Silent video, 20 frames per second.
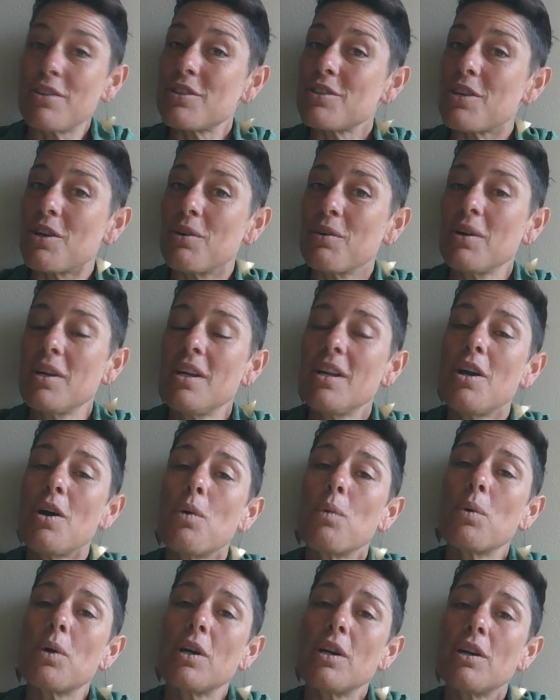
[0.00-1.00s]
So
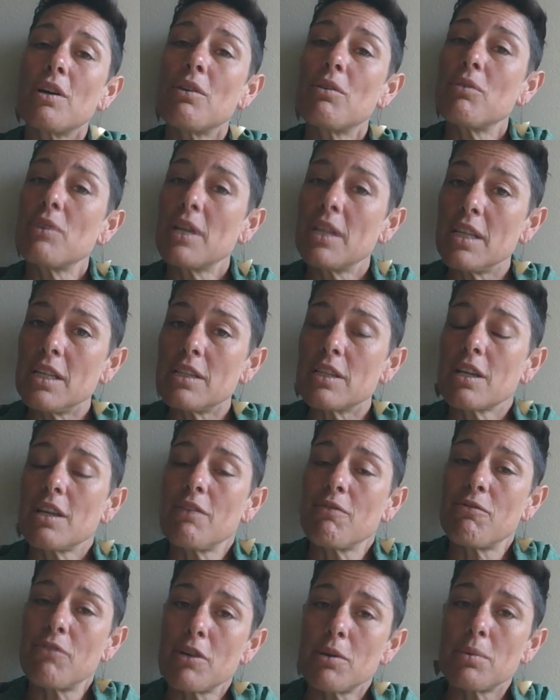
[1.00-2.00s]
we're really
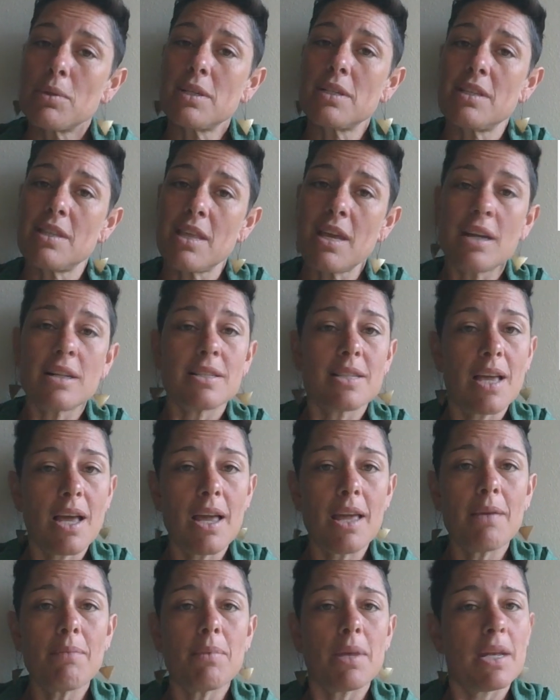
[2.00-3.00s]
looking forward to that
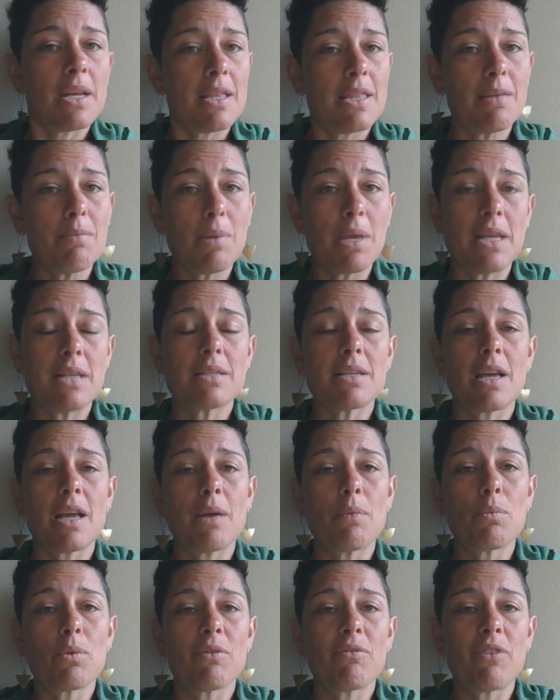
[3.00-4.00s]
time. And in the
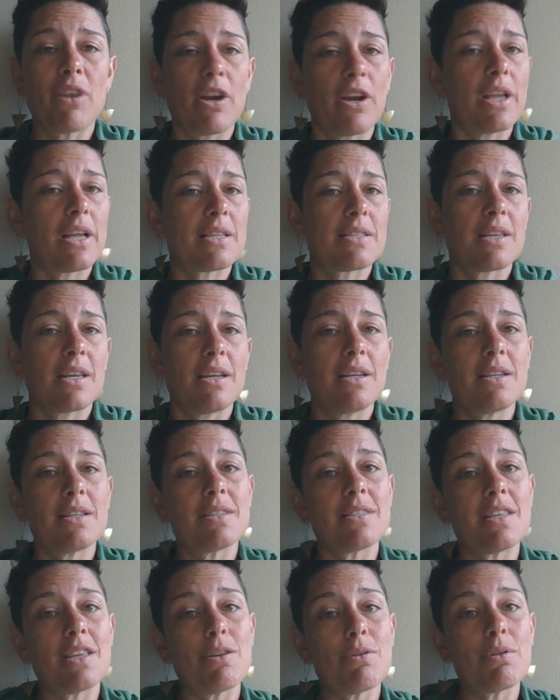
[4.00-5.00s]
meantime, we're very excited to
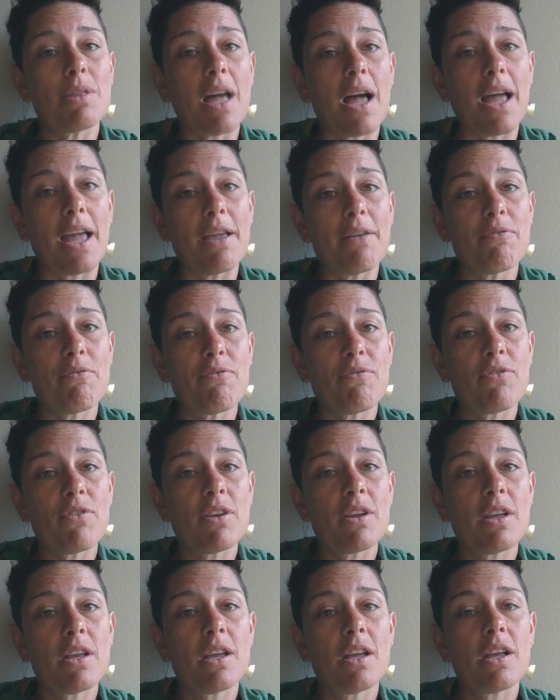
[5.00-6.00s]
see you live
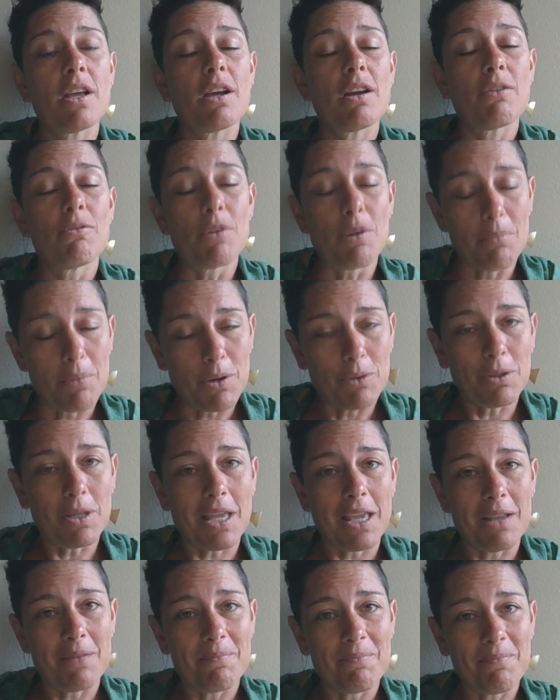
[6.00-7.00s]
remotely.